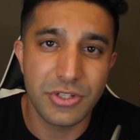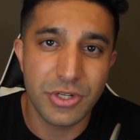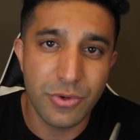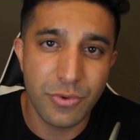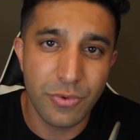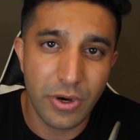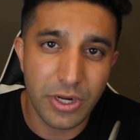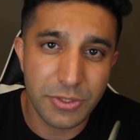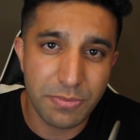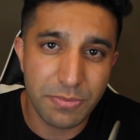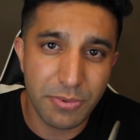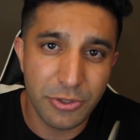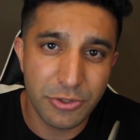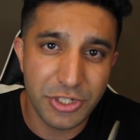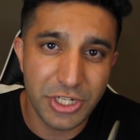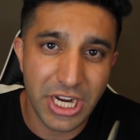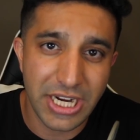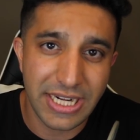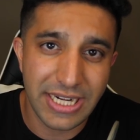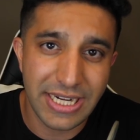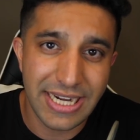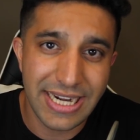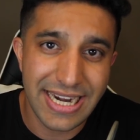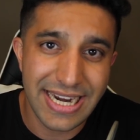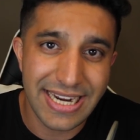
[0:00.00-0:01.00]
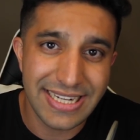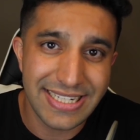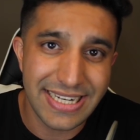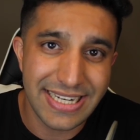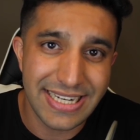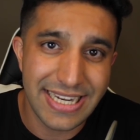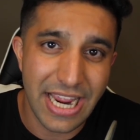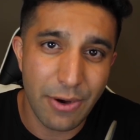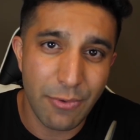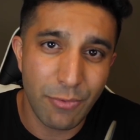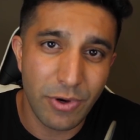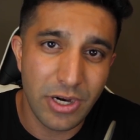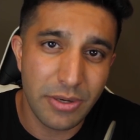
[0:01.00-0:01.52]
Nuance Bro checking in, and
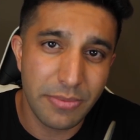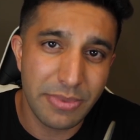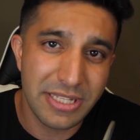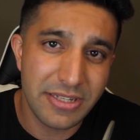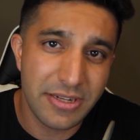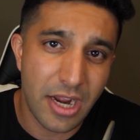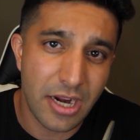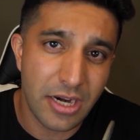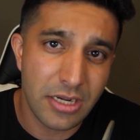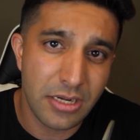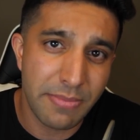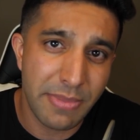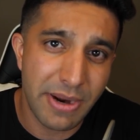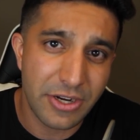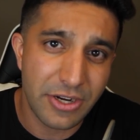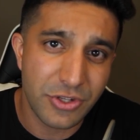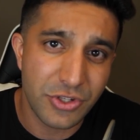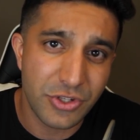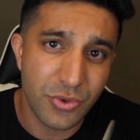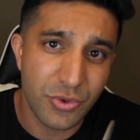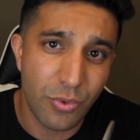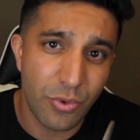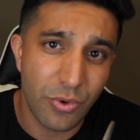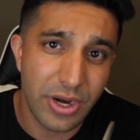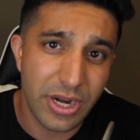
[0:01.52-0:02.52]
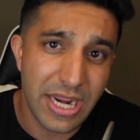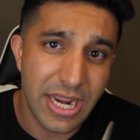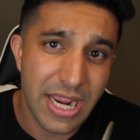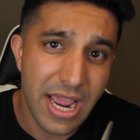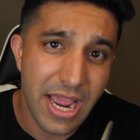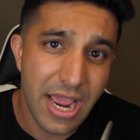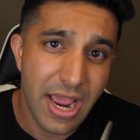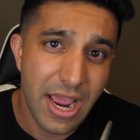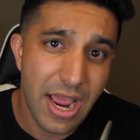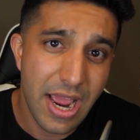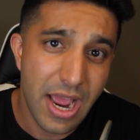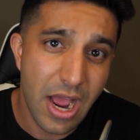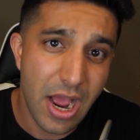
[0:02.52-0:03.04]
today we're going to be talking about a story
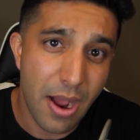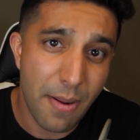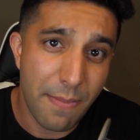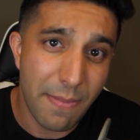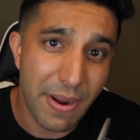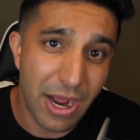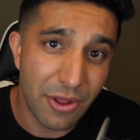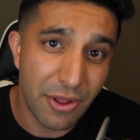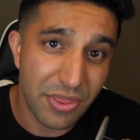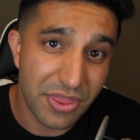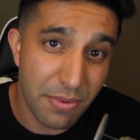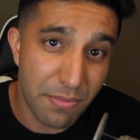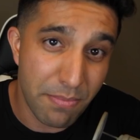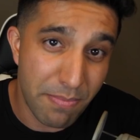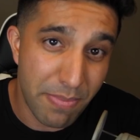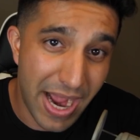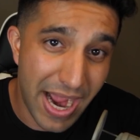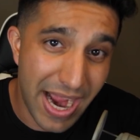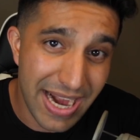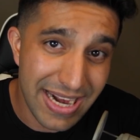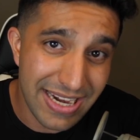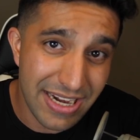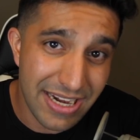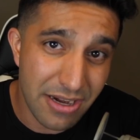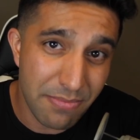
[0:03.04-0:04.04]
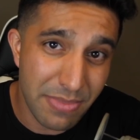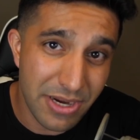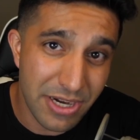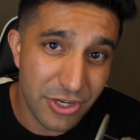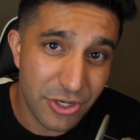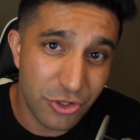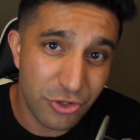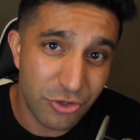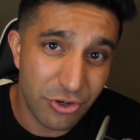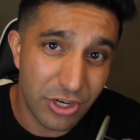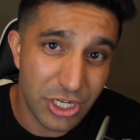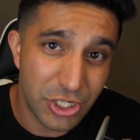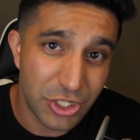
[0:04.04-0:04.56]
about the Biden
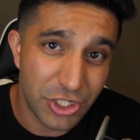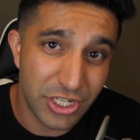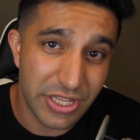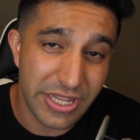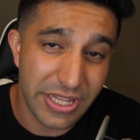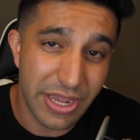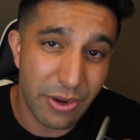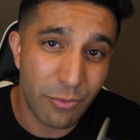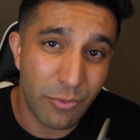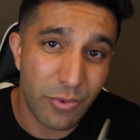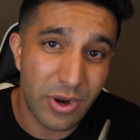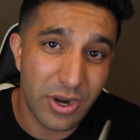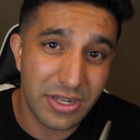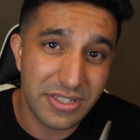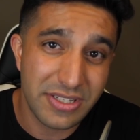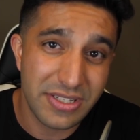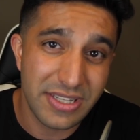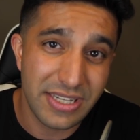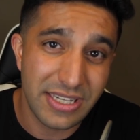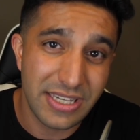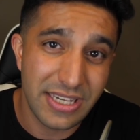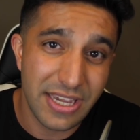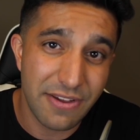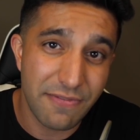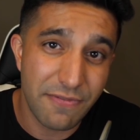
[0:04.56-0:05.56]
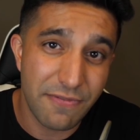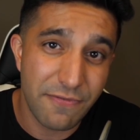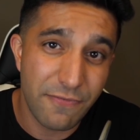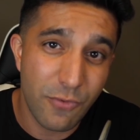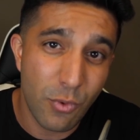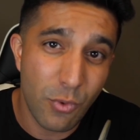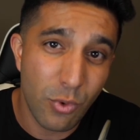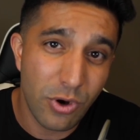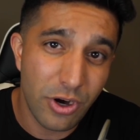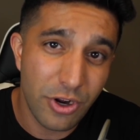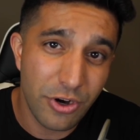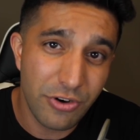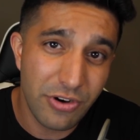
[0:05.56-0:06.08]
administration that wants to give
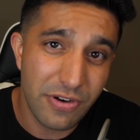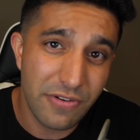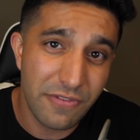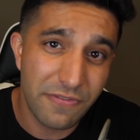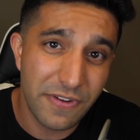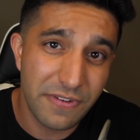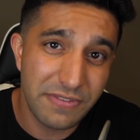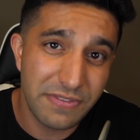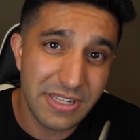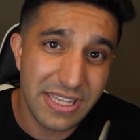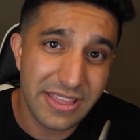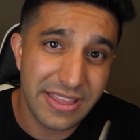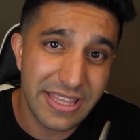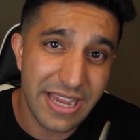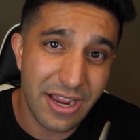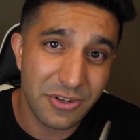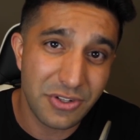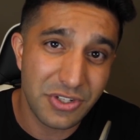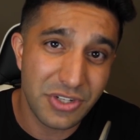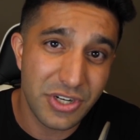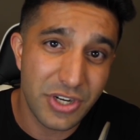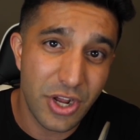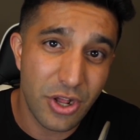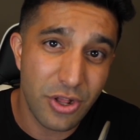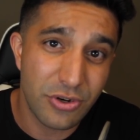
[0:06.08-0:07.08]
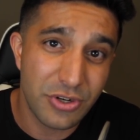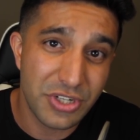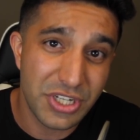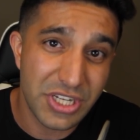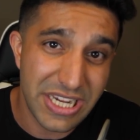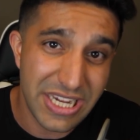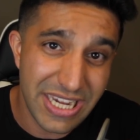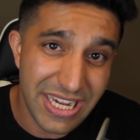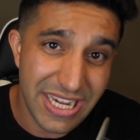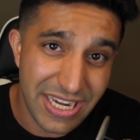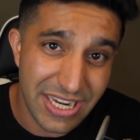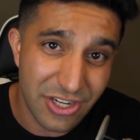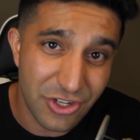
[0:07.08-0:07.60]
$450,000
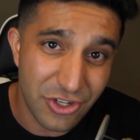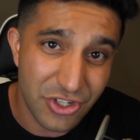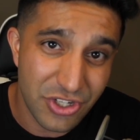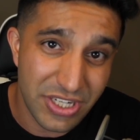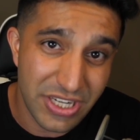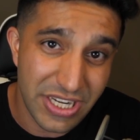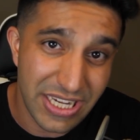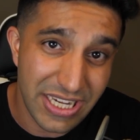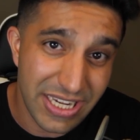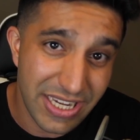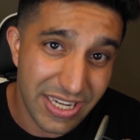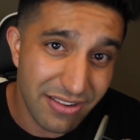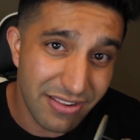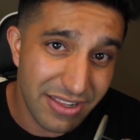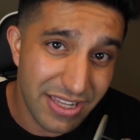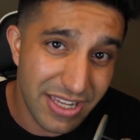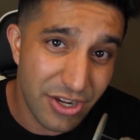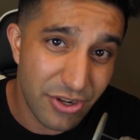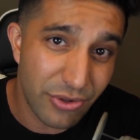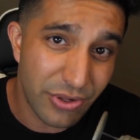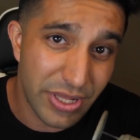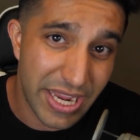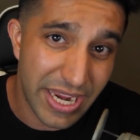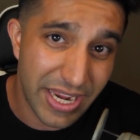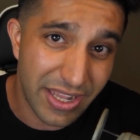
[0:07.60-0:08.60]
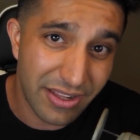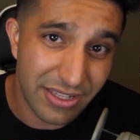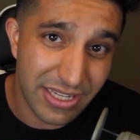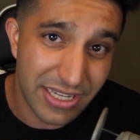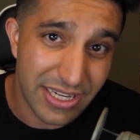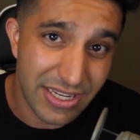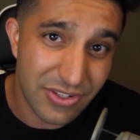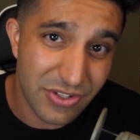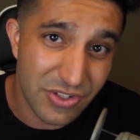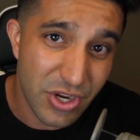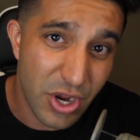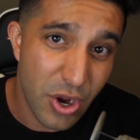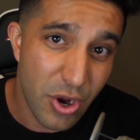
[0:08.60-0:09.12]
each to illegal aliens